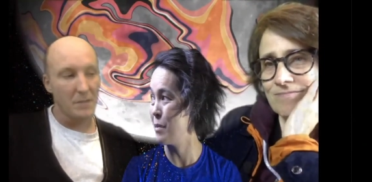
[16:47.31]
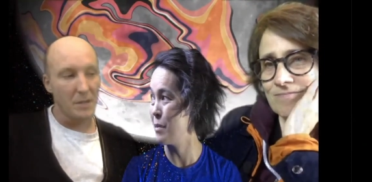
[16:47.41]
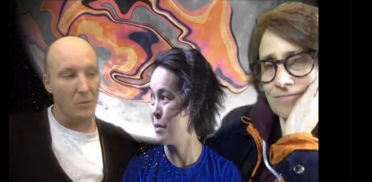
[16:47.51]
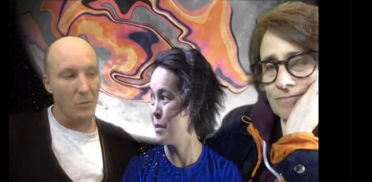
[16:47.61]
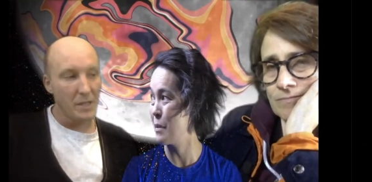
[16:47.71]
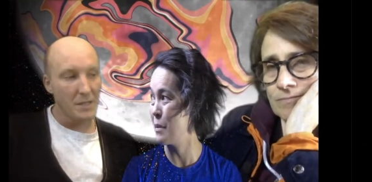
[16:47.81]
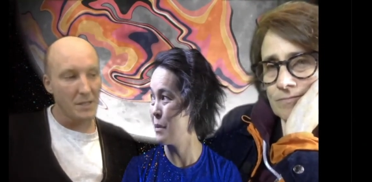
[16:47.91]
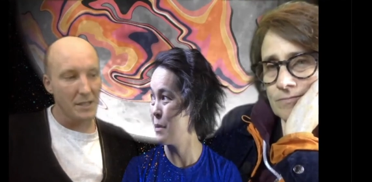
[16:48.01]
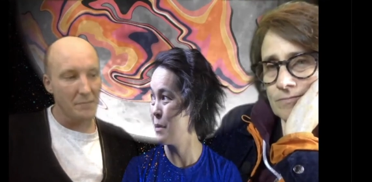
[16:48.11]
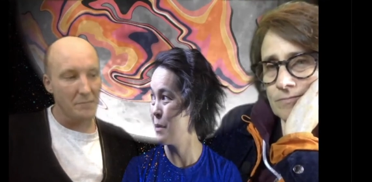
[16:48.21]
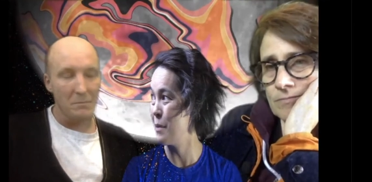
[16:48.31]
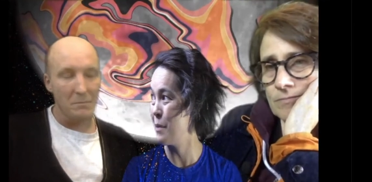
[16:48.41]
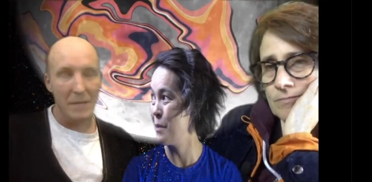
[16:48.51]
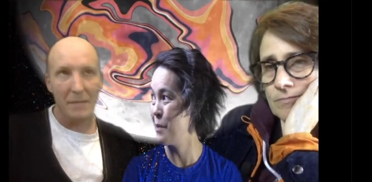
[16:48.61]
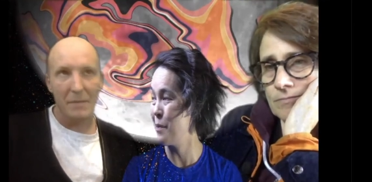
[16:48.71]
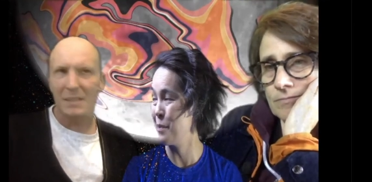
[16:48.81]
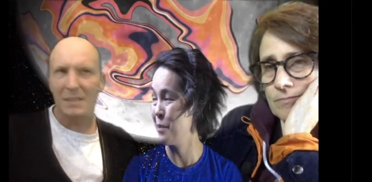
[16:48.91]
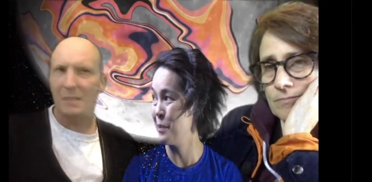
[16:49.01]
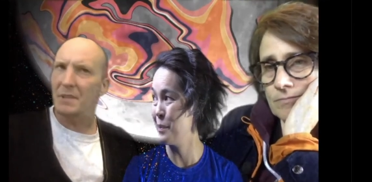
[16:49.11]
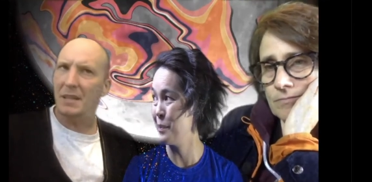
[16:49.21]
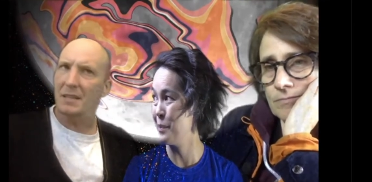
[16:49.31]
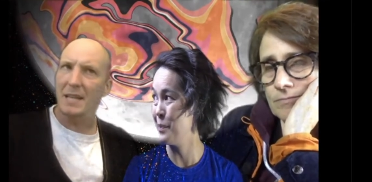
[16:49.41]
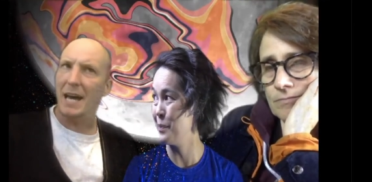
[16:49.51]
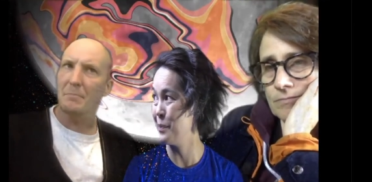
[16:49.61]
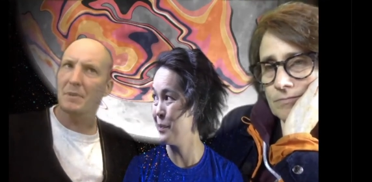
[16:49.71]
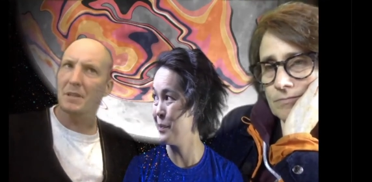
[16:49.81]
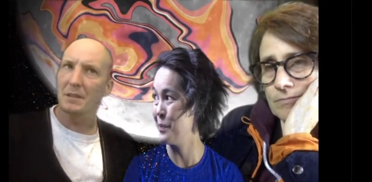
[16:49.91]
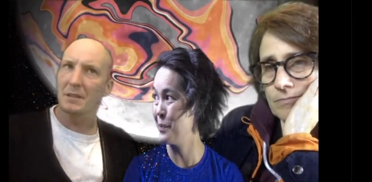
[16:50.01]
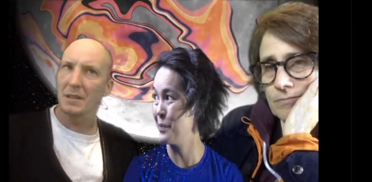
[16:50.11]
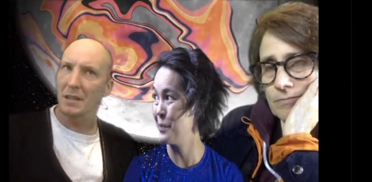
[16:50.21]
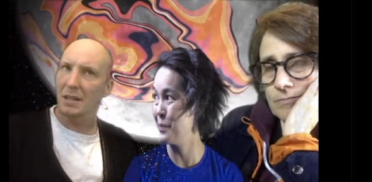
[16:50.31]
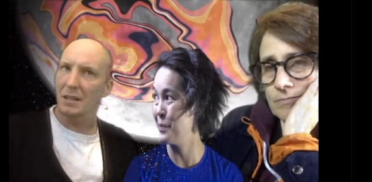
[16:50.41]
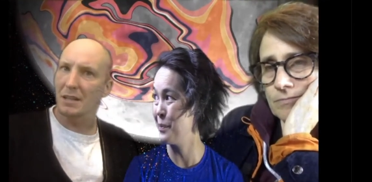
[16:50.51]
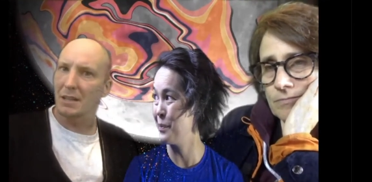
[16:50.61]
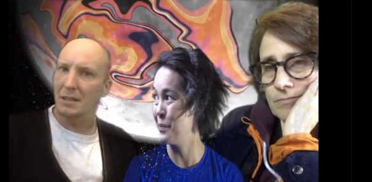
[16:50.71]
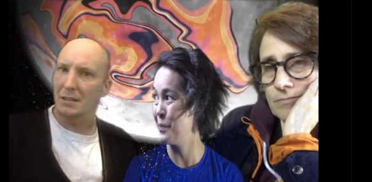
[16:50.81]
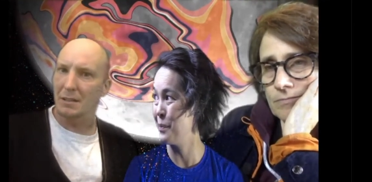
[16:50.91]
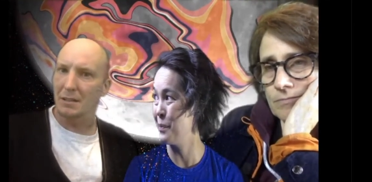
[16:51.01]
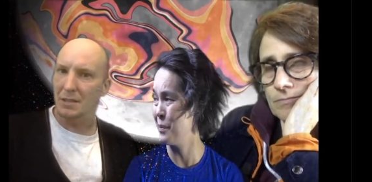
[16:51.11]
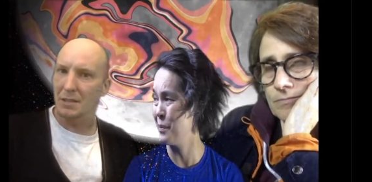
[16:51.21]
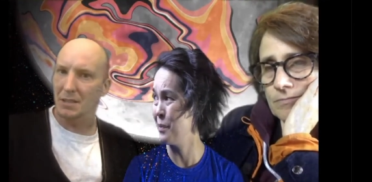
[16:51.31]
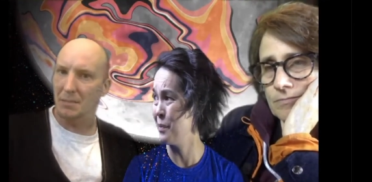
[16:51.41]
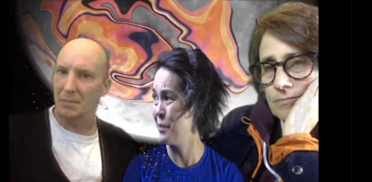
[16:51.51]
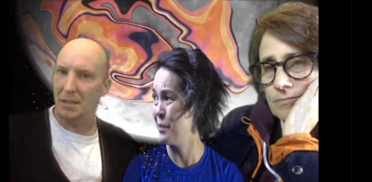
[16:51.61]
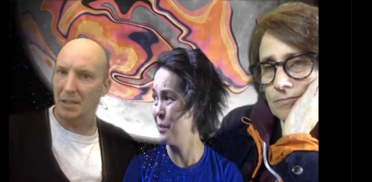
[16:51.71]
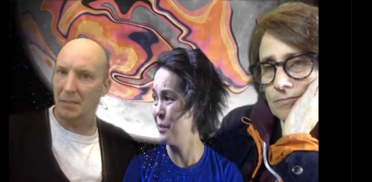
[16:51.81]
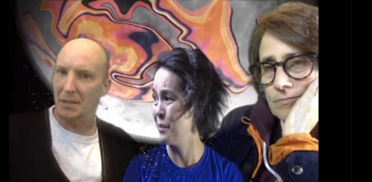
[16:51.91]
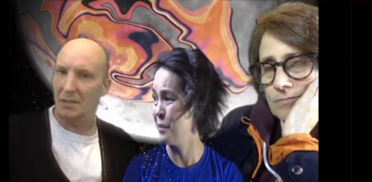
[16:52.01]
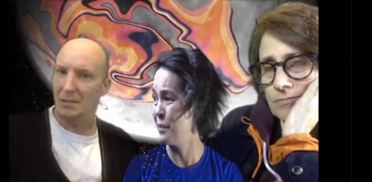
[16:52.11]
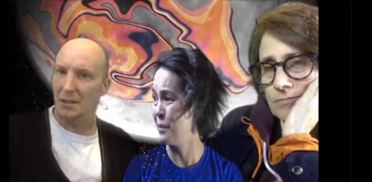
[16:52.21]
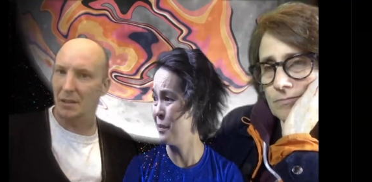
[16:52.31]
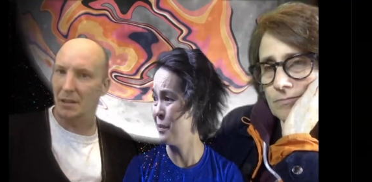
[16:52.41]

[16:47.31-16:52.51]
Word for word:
Speaker 1: One is like, maybe something has happened in a Canadian theater since the pandemic started,